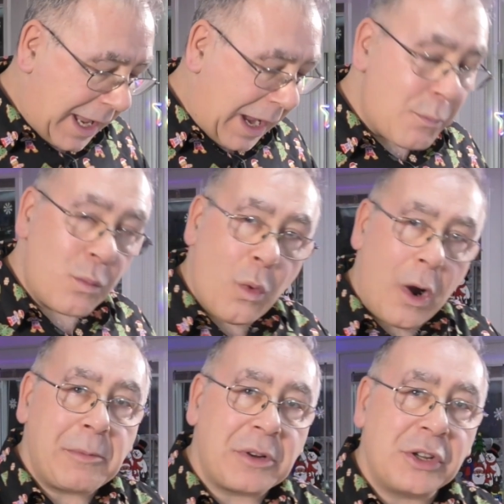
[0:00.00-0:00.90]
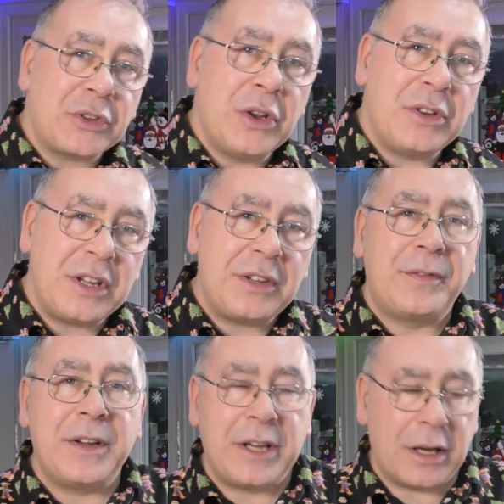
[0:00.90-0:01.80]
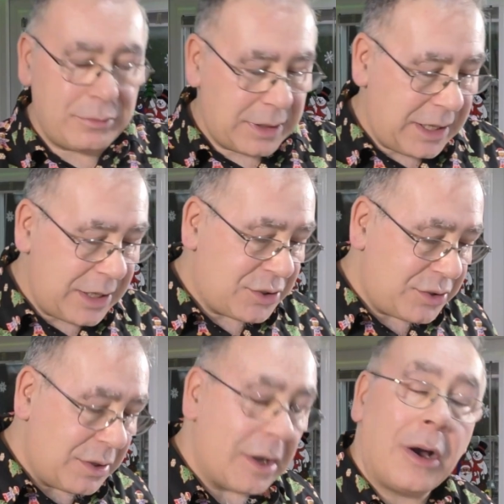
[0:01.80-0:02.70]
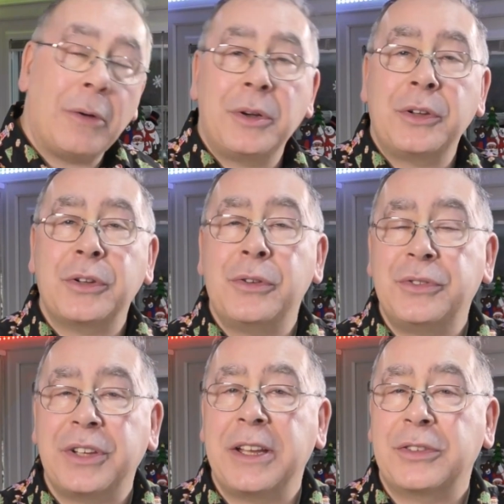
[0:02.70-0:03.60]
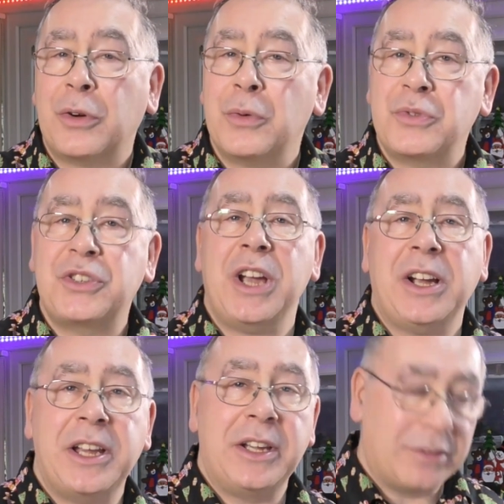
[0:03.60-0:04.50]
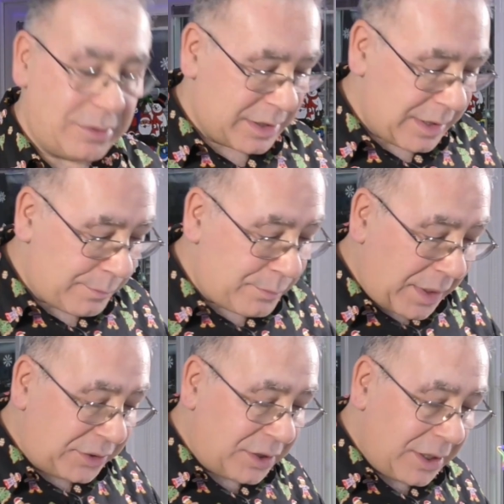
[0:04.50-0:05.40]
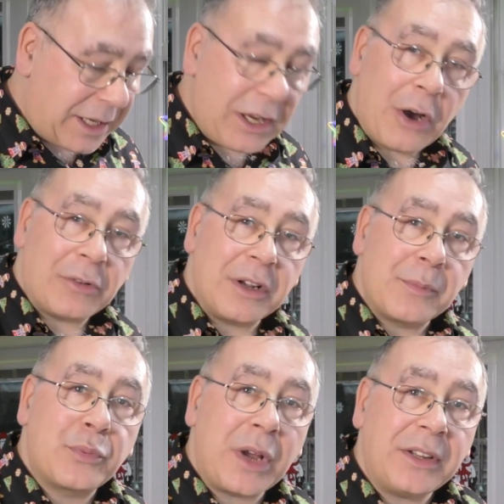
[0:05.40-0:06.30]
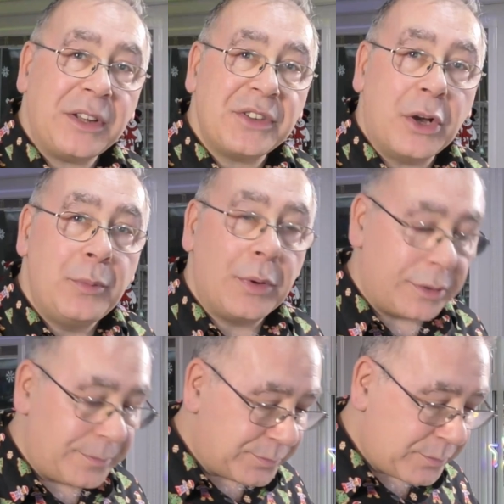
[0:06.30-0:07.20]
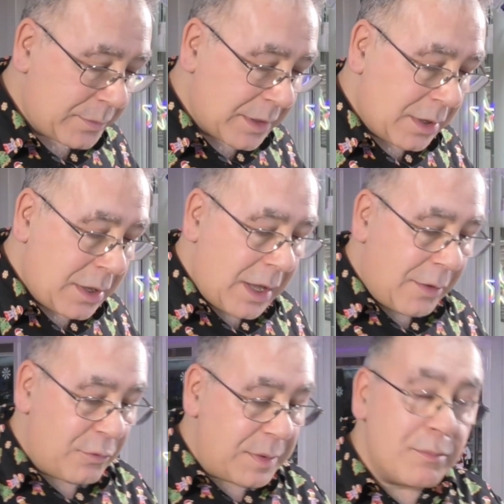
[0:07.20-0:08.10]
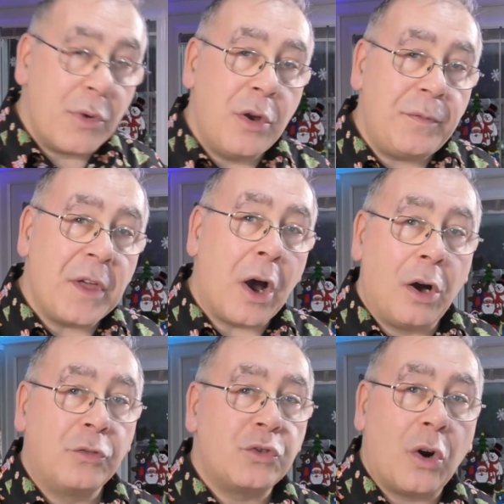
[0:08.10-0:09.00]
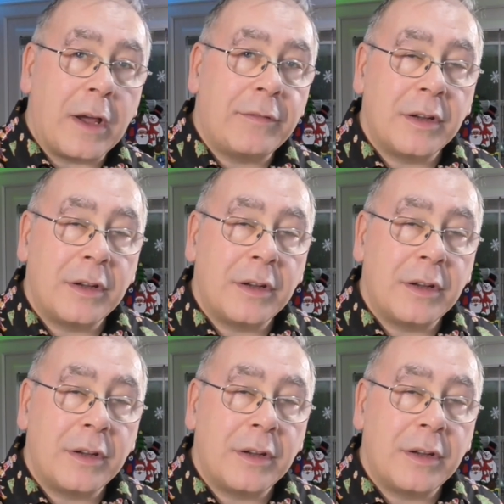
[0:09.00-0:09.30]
And what I'm going to do in this video is I'm going to do something called chucking. Basically, I'm going to break this open, remove the hard drive,